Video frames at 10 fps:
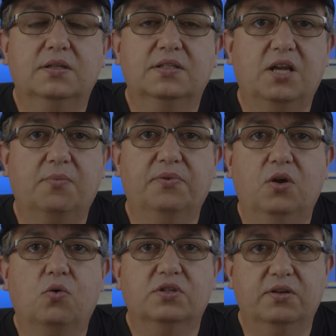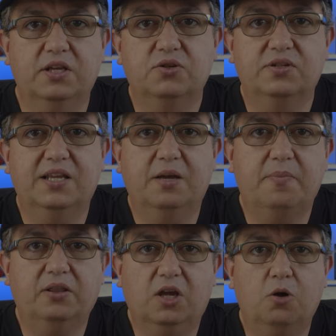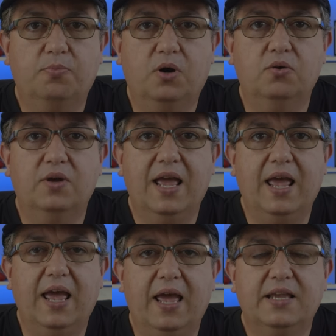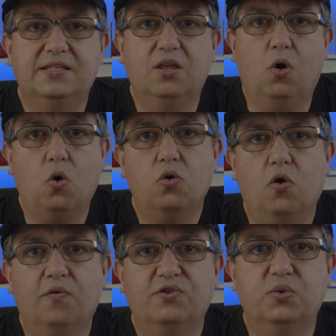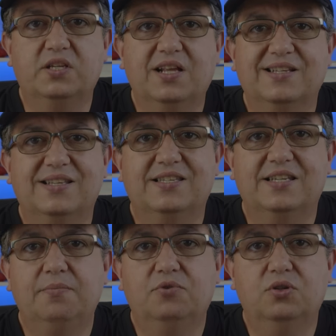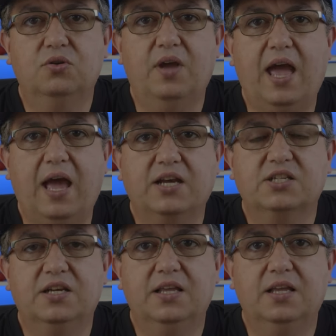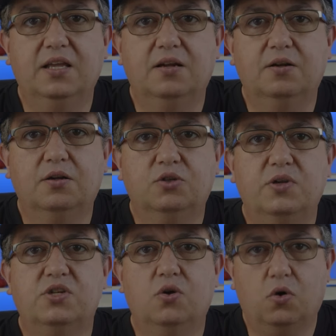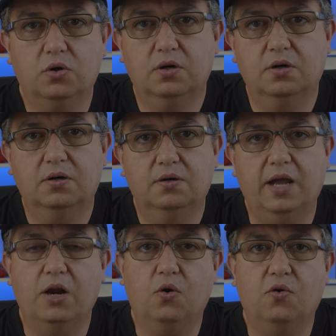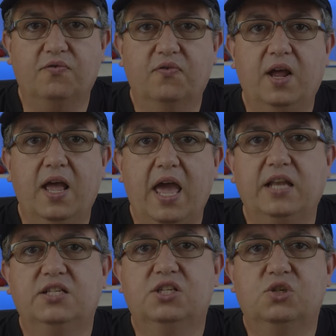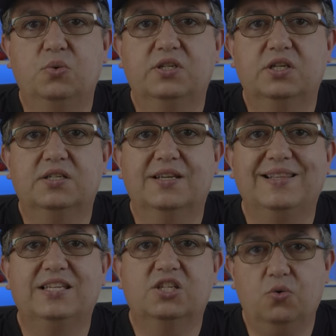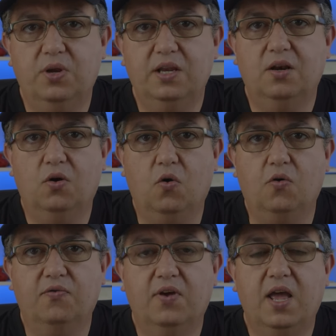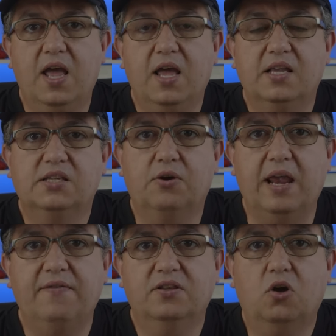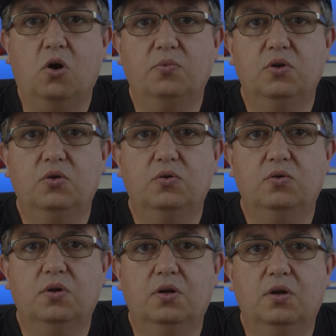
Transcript: something also interesting about the GoPro is the on-off switch doesn't seem to actually switch it on and off. It just switches the screen off. So every time you